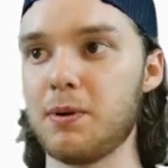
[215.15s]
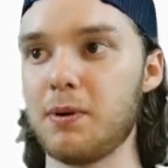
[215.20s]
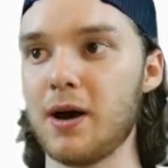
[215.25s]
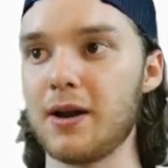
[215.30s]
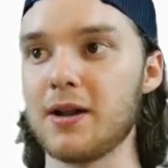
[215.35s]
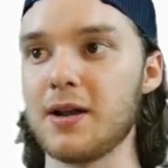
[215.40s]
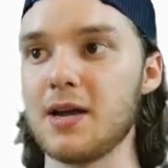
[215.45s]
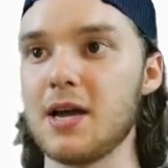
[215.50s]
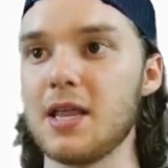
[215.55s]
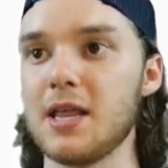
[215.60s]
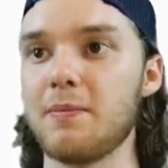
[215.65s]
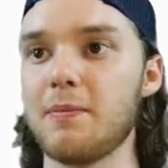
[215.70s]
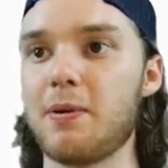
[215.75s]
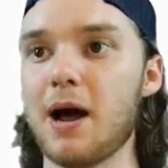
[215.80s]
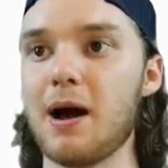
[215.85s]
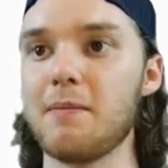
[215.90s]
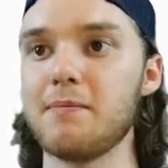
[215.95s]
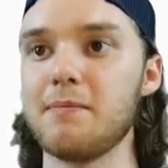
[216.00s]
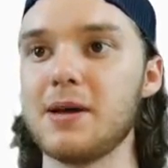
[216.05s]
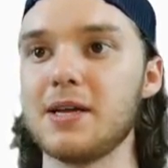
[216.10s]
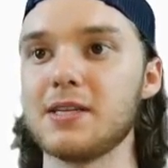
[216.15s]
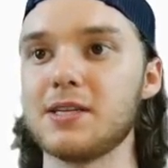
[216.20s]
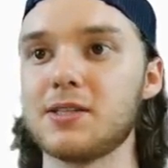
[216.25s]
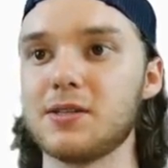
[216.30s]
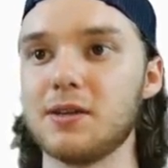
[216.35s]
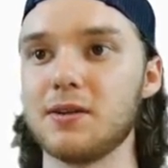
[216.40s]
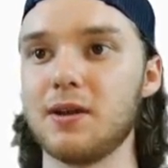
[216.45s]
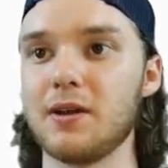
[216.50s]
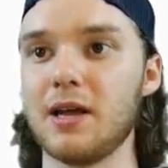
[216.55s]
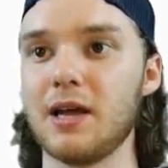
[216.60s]
But the problem
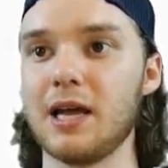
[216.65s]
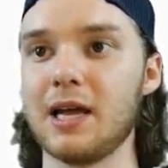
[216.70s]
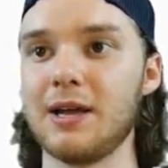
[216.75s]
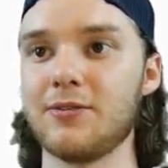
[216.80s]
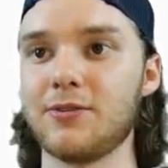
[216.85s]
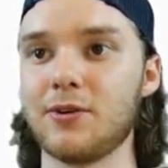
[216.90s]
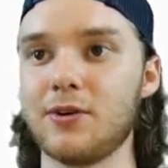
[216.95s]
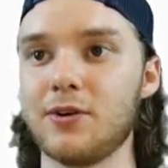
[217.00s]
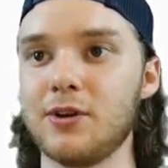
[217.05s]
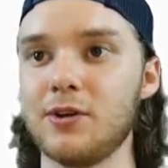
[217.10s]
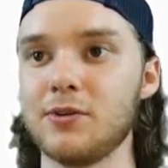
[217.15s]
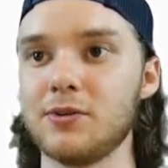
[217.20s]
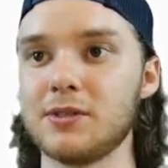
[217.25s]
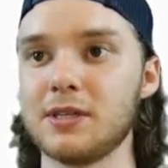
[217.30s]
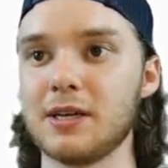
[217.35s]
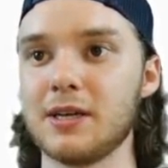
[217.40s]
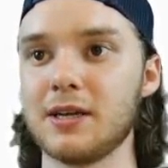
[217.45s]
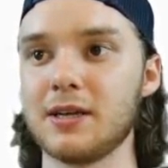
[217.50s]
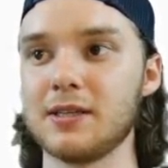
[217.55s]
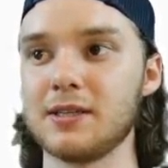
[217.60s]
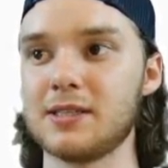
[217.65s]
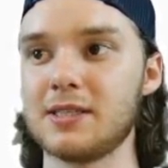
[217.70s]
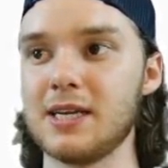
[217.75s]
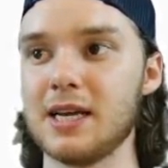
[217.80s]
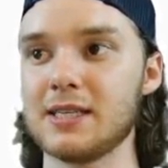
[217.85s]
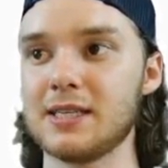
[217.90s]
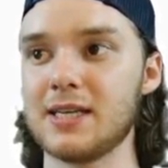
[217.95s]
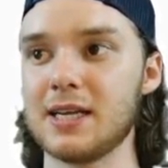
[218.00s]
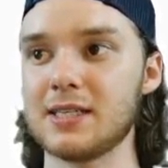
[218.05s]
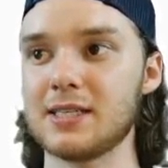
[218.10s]
is, if you're using
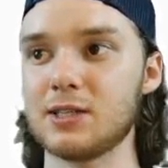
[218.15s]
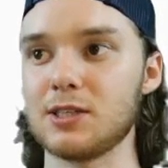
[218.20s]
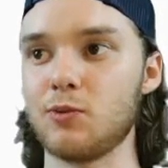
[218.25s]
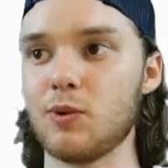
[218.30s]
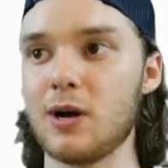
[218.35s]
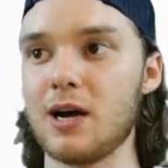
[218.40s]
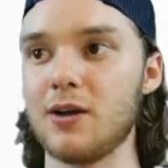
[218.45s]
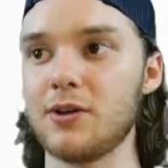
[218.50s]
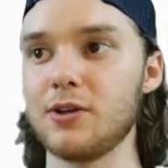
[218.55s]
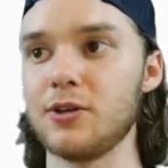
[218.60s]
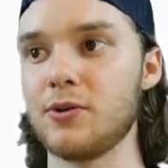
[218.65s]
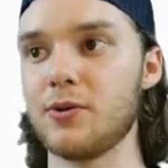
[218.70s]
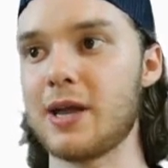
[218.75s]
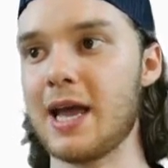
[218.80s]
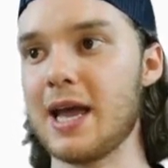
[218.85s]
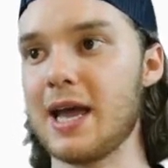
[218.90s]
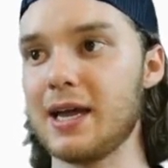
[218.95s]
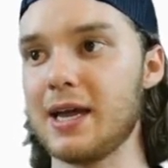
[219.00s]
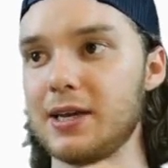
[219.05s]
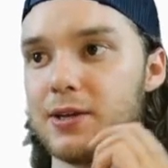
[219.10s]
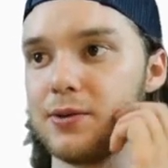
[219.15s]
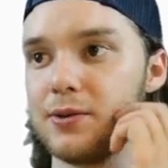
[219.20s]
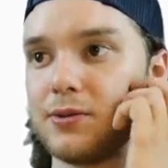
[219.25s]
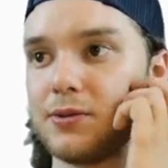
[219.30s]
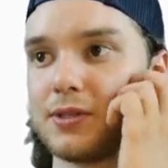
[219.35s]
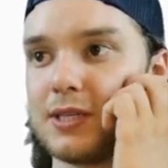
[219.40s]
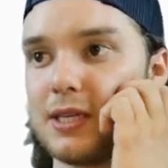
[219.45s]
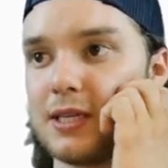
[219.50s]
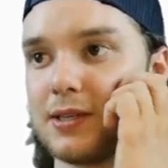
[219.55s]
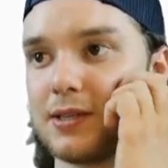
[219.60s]
CSS as well, you can't
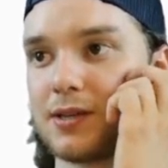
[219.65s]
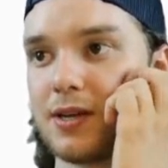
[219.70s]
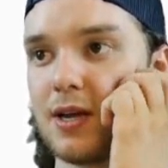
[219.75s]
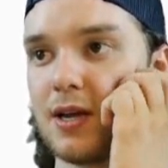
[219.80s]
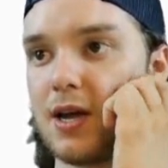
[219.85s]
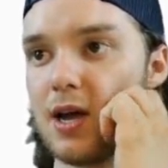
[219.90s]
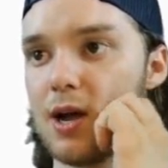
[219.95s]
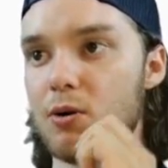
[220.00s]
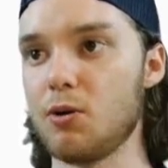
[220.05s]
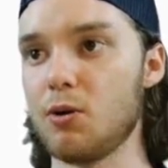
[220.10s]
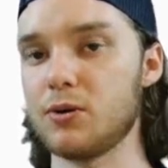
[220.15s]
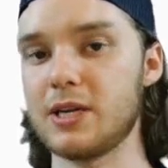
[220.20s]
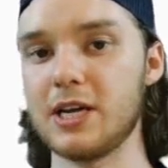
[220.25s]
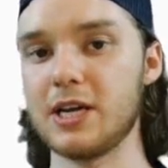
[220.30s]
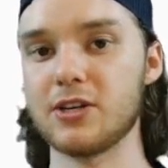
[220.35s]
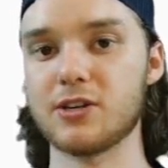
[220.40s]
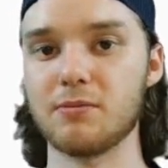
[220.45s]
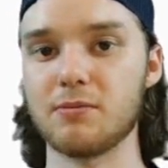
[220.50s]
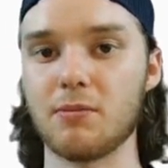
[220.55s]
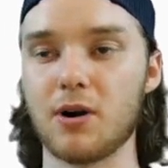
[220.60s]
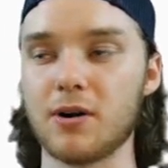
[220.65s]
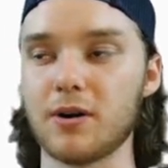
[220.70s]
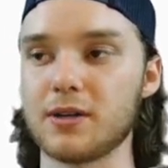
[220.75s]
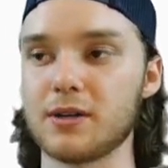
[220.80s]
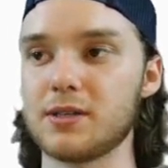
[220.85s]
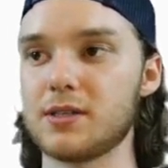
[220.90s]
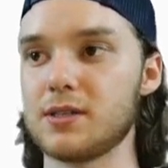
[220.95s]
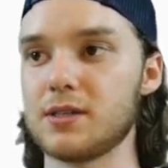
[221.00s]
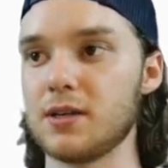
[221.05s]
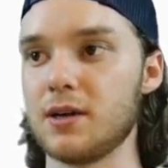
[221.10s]
use these quotation
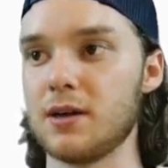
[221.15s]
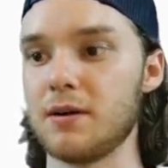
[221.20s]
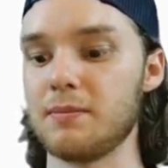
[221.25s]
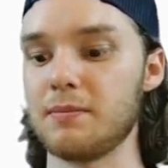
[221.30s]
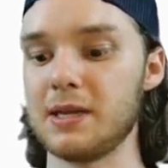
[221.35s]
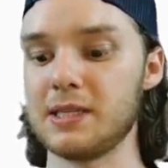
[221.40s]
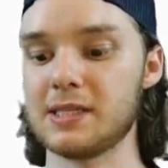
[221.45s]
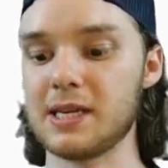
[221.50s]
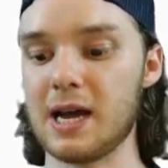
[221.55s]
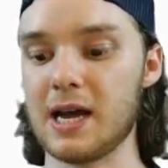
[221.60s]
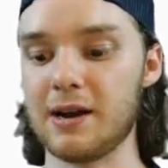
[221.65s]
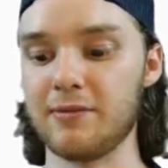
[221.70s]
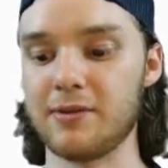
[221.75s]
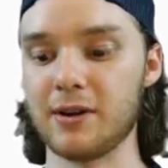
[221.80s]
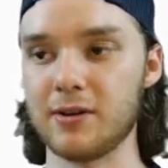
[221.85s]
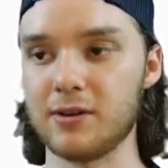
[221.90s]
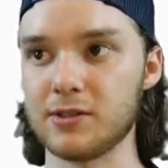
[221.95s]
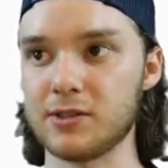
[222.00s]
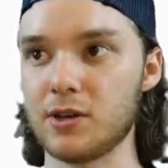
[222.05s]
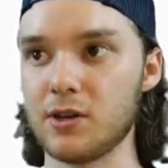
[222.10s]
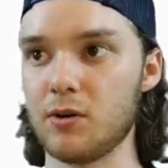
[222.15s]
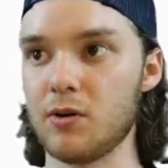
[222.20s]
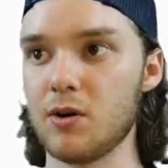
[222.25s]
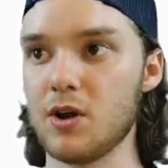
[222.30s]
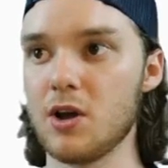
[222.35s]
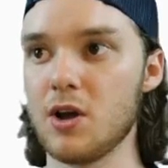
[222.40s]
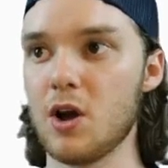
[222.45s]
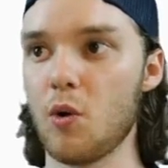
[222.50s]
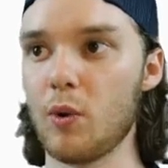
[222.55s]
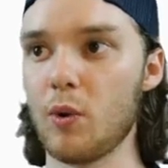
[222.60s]
marks inside of here. And
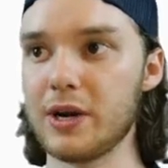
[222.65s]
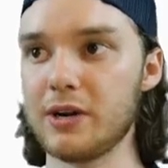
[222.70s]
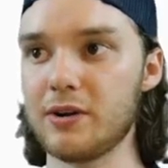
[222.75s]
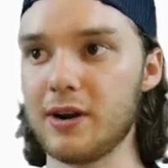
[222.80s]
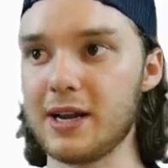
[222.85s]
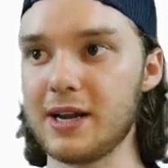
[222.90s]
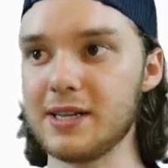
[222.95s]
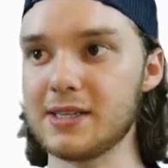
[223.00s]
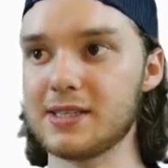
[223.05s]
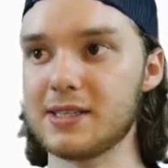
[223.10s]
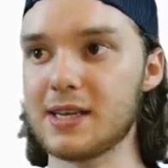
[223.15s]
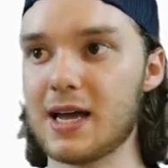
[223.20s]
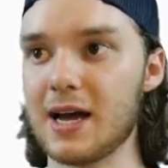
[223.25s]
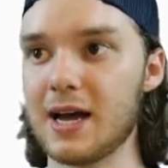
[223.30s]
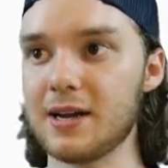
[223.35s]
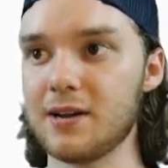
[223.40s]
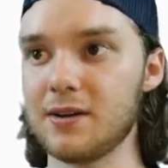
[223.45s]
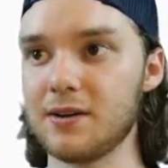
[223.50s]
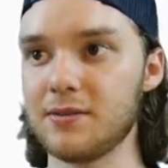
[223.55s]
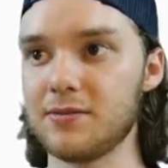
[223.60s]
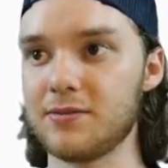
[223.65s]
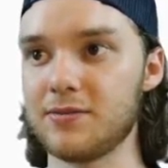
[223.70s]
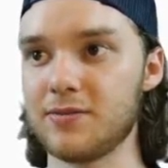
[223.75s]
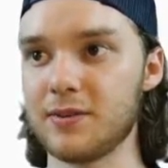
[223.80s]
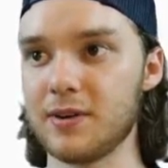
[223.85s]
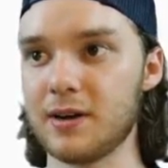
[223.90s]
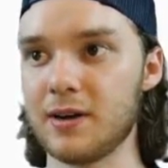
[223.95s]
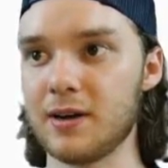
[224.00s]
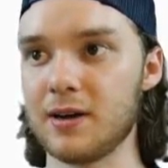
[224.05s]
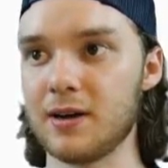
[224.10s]
so when you're inside
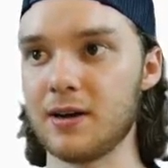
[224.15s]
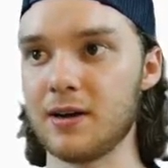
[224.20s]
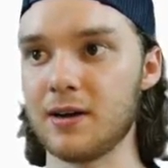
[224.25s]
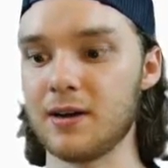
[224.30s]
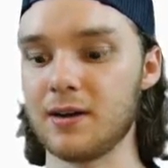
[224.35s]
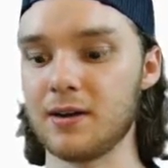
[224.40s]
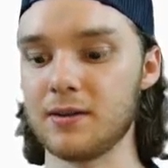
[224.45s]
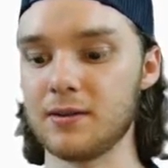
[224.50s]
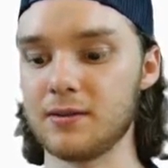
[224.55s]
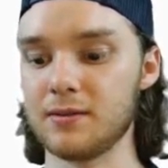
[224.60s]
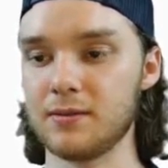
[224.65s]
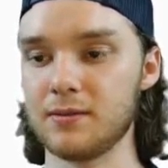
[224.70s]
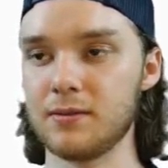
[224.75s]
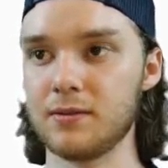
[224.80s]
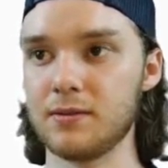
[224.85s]
of